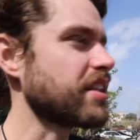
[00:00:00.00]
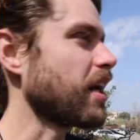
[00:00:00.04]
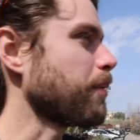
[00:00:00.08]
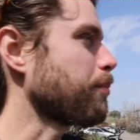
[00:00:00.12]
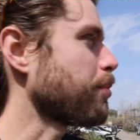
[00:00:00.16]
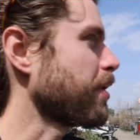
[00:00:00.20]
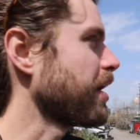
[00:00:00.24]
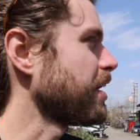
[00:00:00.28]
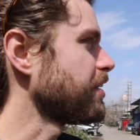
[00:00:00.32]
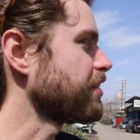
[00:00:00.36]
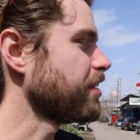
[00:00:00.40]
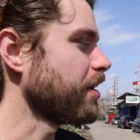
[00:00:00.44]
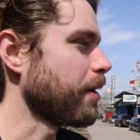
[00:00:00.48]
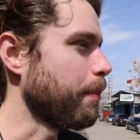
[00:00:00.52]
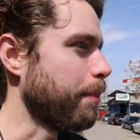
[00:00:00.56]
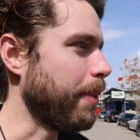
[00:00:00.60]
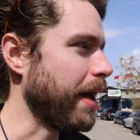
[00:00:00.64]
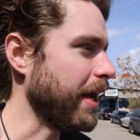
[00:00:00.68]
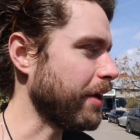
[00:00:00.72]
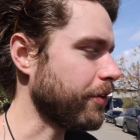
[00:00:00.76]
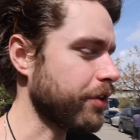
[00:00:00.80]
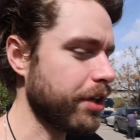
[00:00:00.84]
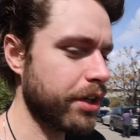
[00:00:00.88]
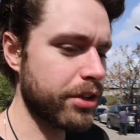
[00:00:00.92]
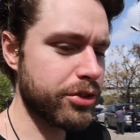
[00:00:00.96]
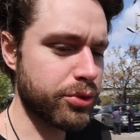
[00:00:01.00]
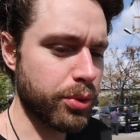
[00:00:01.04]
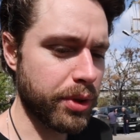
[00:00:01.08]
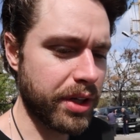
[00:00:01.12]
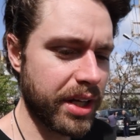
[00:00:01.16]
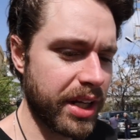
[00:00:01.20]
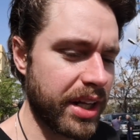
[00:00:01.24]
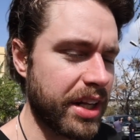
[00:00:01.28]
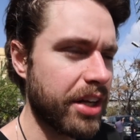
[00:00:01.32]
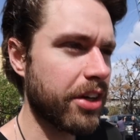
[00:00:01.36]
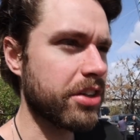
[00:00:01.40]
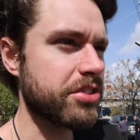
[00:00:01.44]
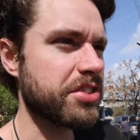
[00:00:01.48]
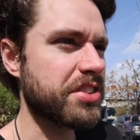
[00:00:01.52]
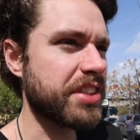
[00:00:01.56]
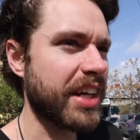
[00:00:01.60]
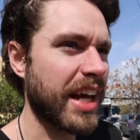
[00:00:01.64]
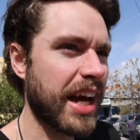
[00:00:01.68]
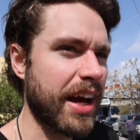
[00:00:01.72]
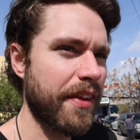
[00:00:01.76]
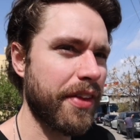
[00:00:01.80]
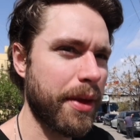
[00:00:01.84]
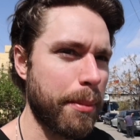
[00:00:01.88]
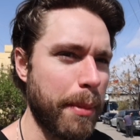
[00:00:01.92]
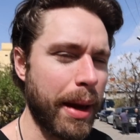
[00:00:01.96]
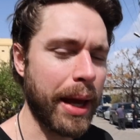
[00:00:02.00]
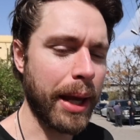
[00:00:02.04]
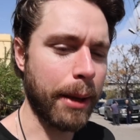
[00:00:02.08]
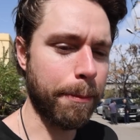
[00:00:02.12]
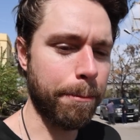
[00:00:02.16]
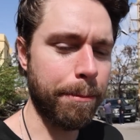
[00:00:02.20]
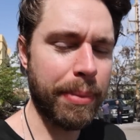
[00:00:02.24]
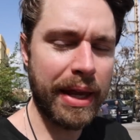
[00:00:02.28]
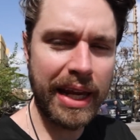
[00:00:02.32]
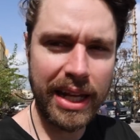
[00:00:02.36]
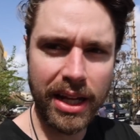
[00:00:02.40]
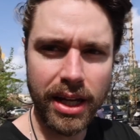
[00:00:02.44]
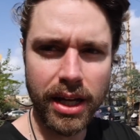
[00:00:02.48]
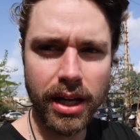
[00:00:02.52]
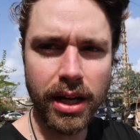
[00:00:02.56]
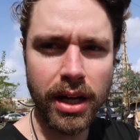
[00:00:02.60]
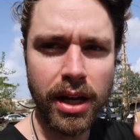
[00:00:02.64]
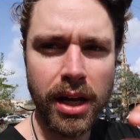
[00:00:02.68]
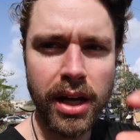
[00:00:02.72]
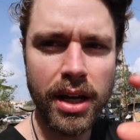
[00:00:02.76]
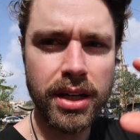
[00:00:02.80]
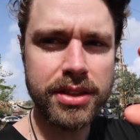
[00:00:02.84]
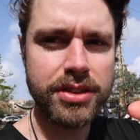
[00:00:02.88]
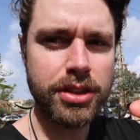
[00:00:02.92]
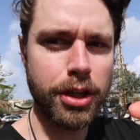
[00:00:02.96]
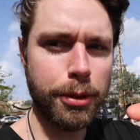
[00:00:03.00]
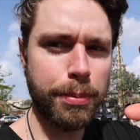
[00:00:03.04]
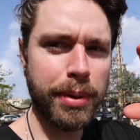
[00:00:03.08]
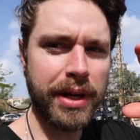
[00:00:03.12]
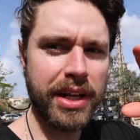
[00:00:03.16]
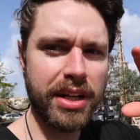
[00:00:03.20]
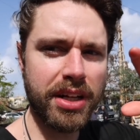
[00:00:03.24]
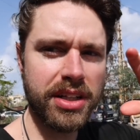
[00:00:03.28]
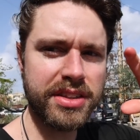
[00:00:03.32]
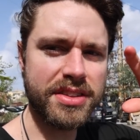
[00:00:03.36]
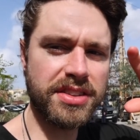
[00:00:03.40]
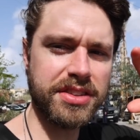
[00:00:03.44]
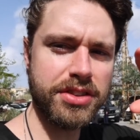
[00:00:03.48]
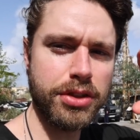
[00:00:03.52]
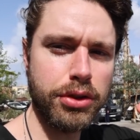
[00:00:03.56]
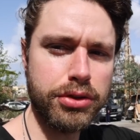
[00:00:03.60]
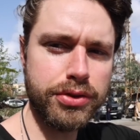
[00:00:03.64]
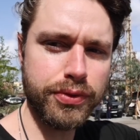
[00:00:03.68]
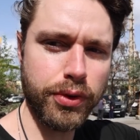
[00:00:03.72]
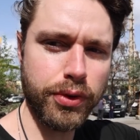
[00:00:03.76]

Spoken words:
up, we're headed to a bakery. We just want to get in here and see how they make pita. So the pita is used